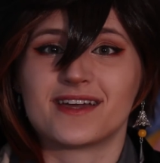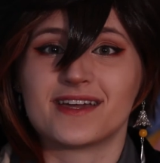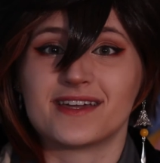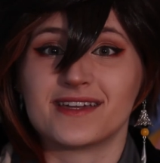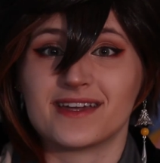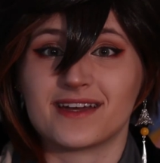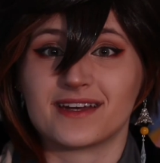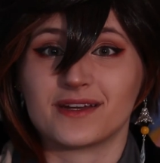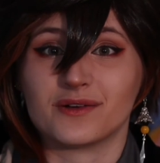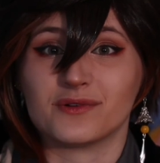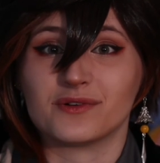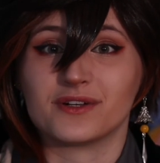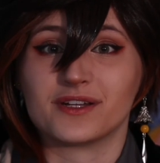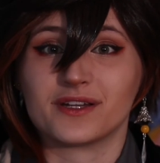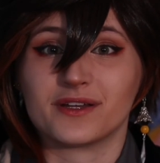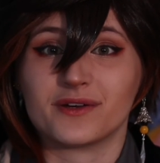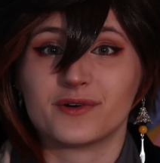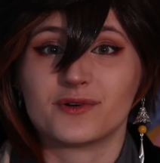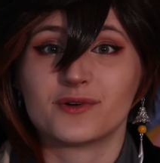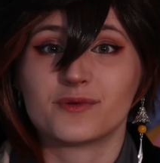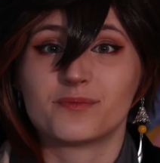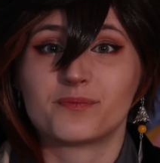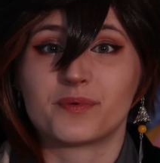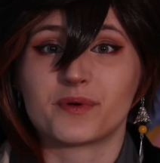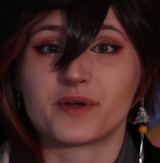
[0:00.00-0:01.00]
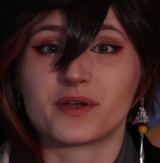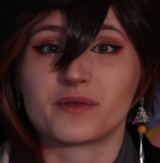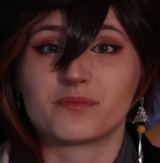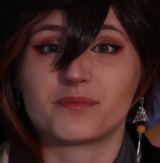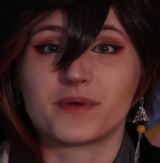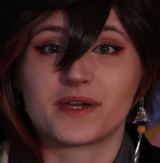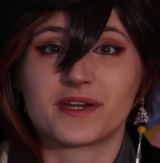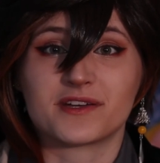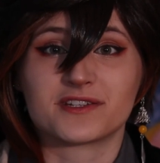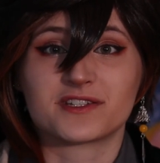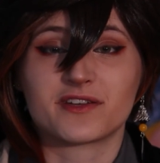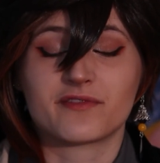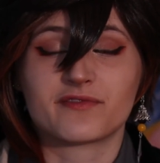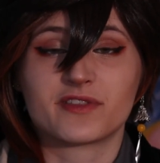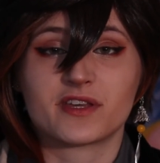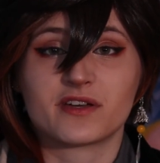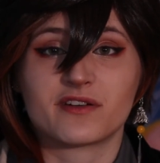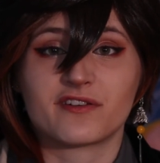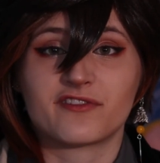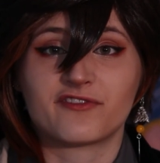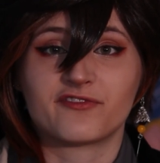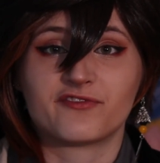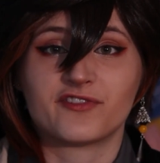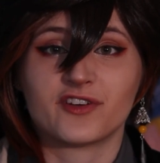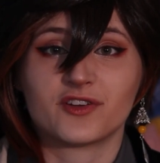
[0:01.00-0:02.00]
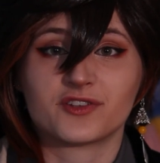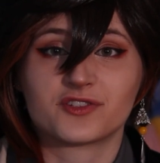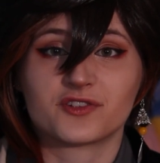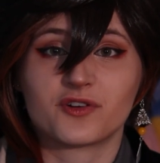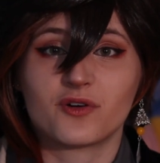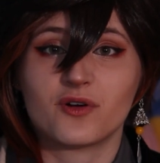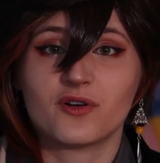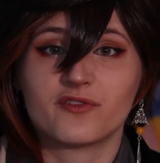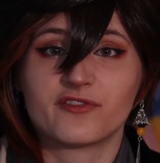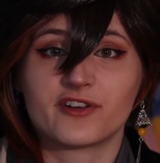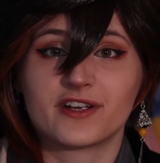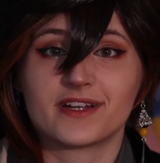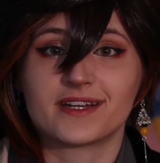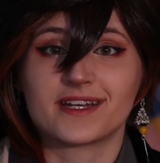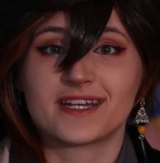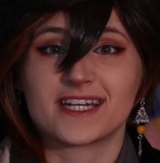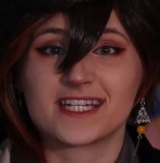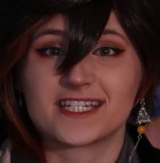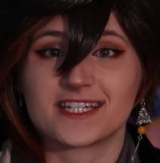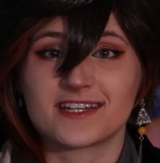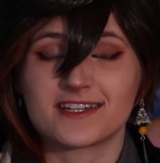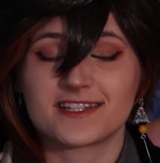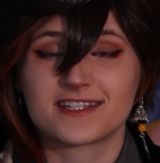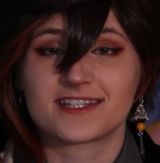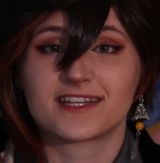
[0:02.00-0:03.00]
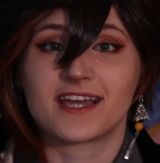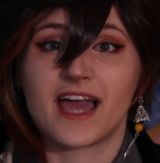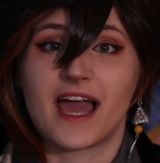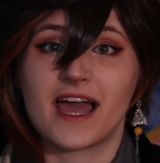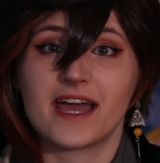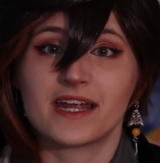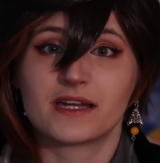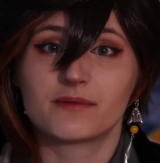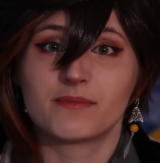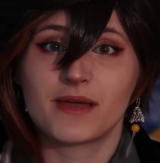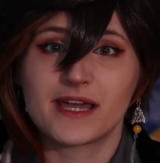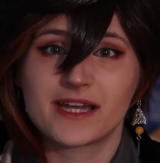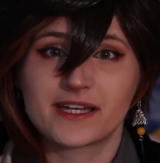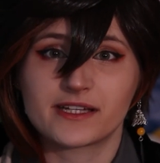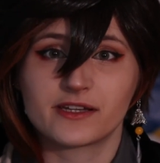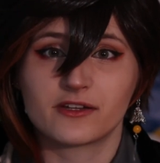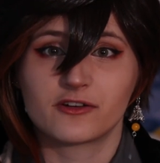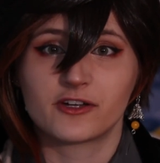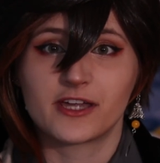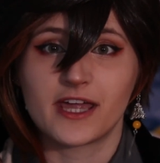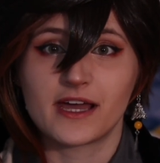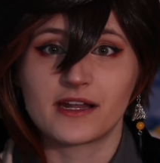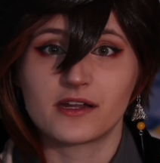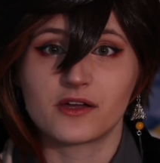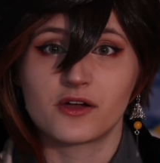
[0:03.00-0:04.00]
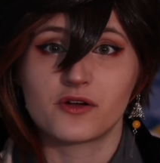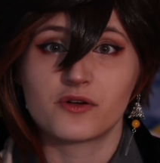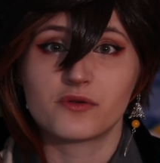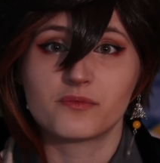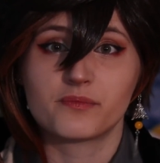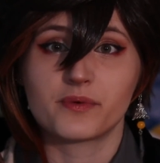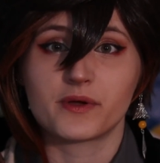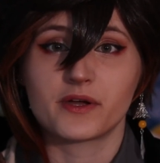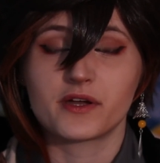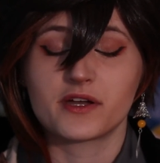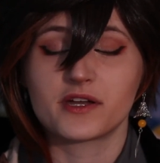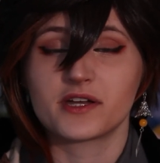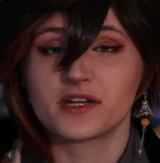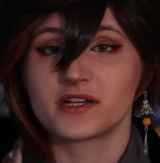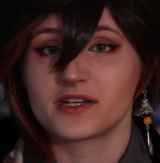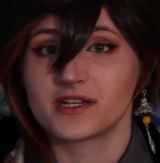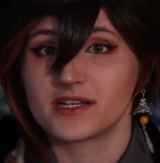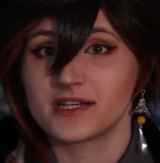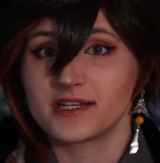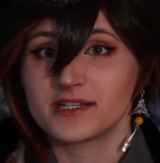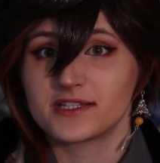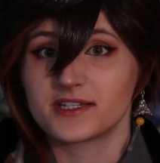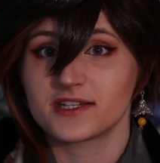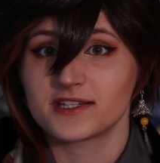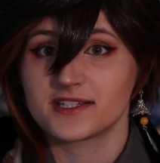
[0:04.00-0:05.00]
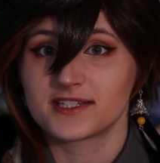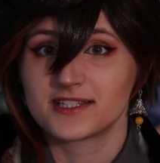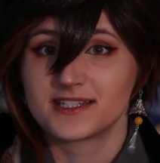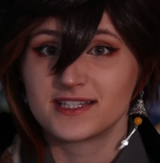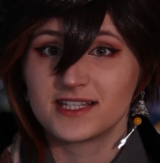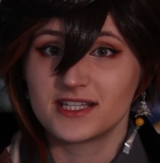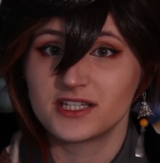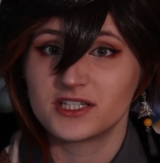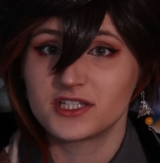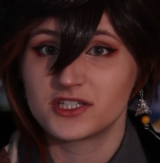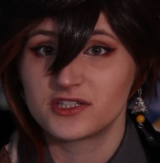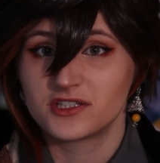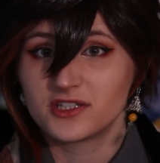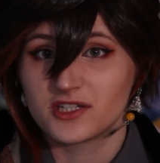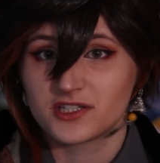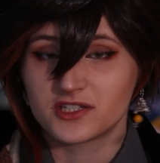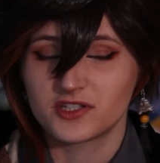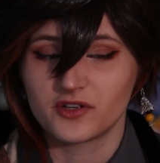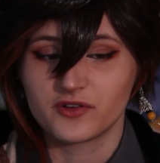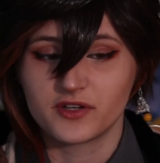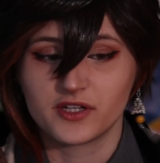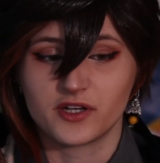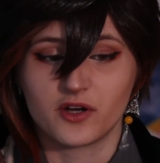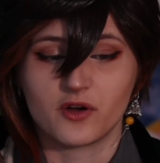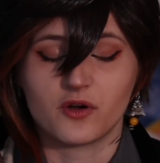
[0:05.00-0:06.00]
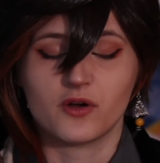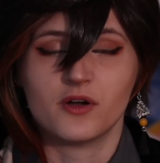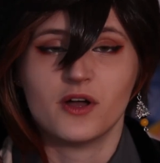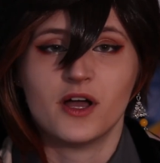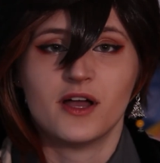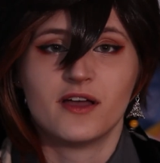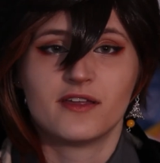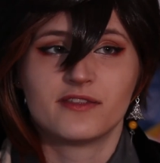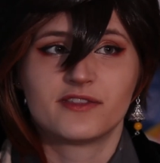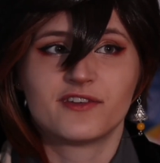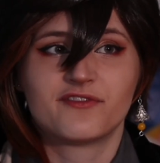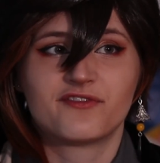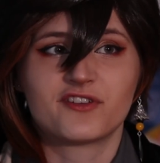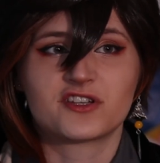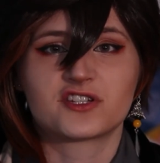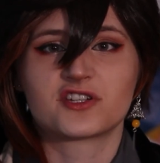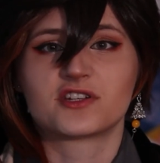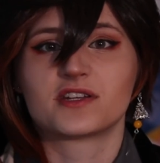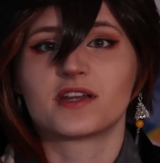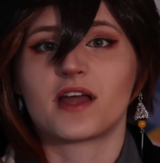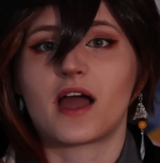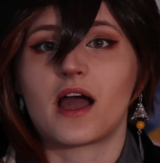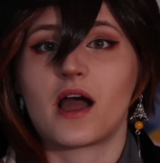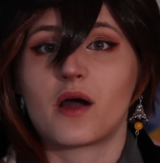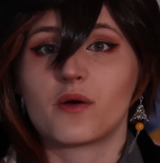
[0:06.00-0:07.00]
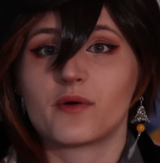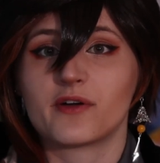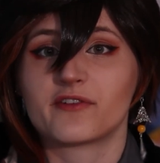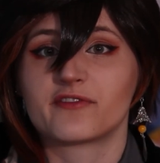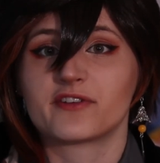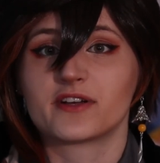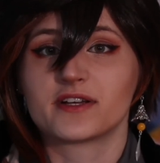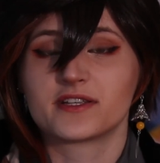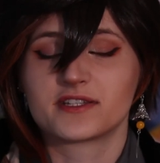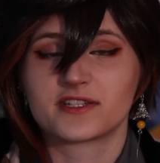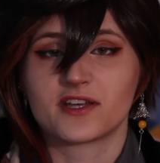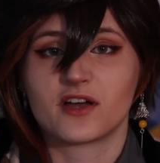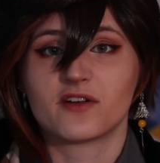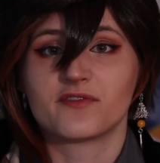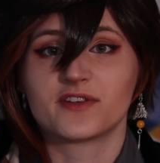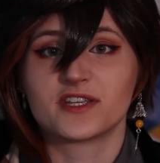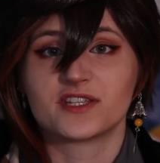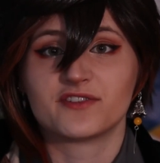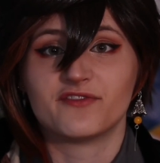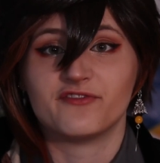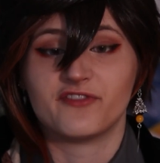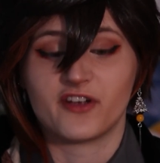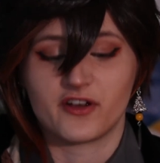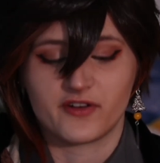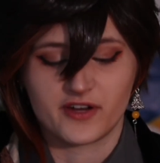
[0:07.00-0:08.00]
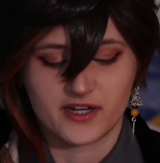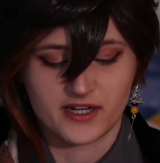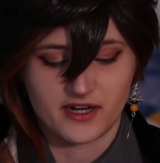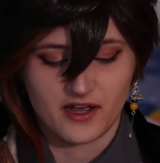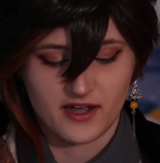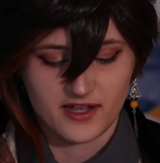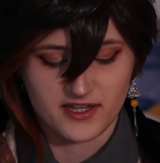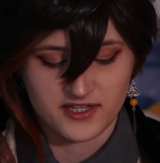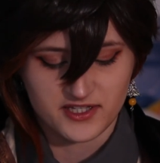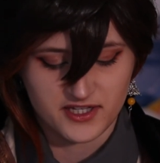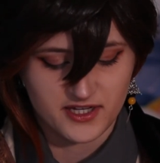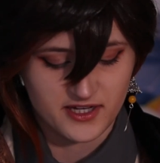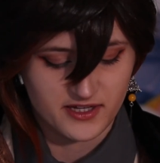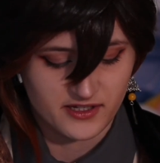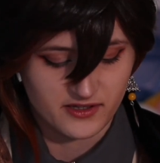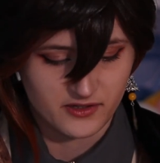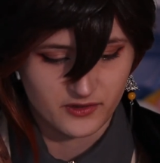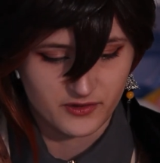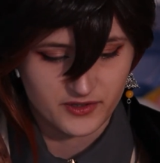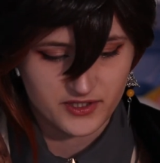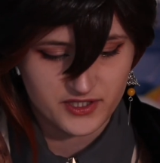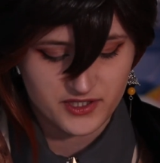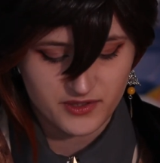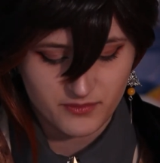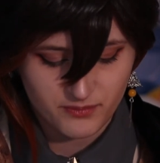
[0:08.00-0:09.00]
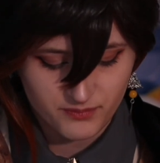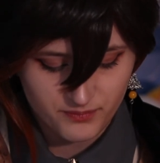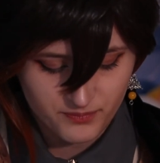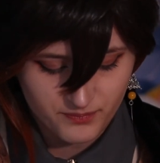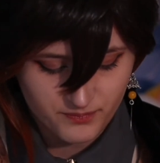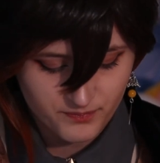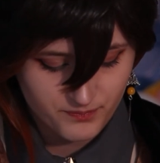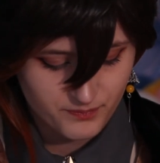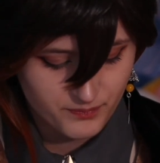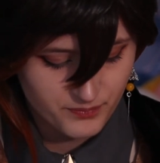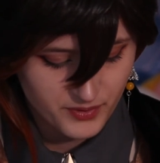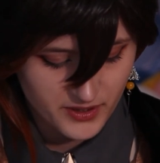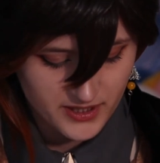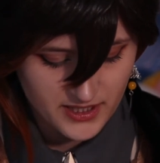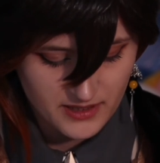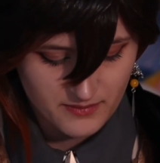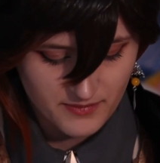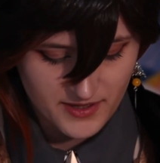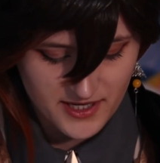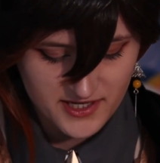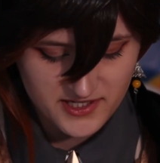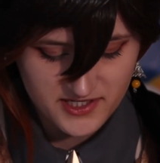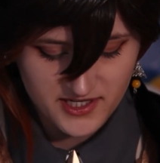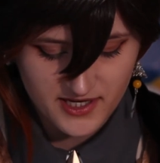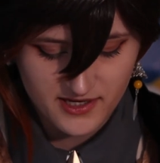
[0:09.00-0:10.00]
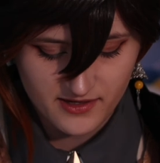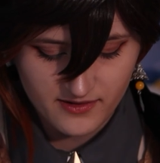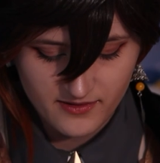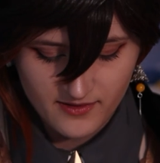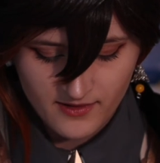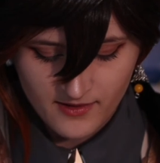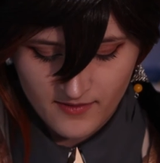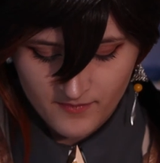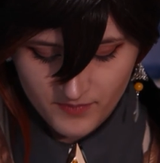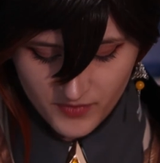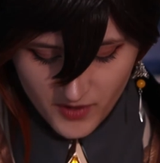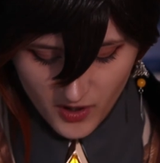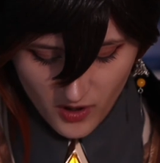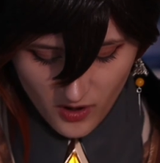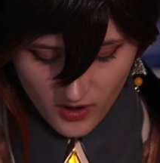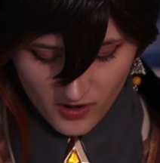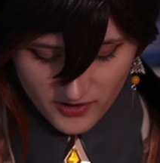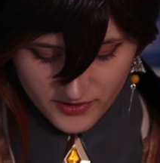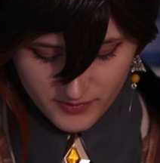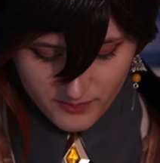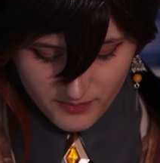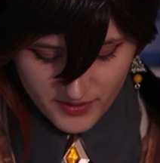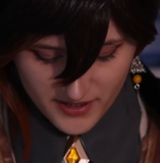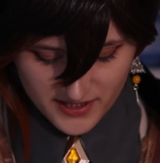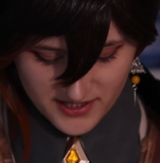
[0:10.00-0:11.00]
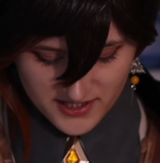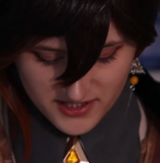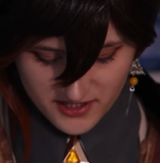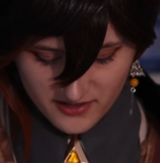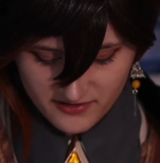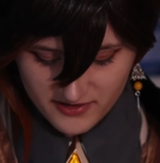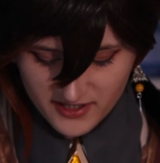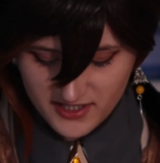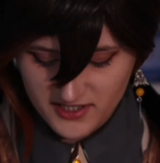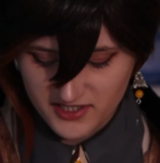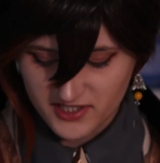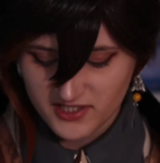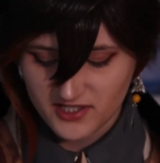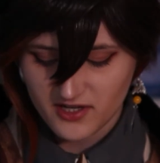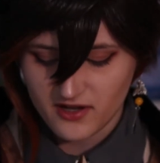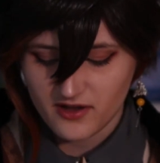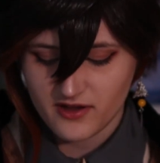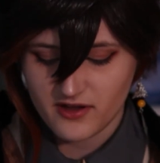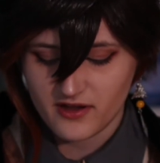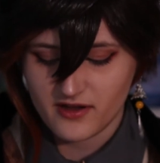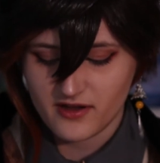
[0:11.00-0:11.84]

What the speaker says: a yellow glow, but because of the filter over it, it does kind of make it look yellow, but just so you know. The vision, however, itself is very nice. It looks pretty amazing. All the pins on this,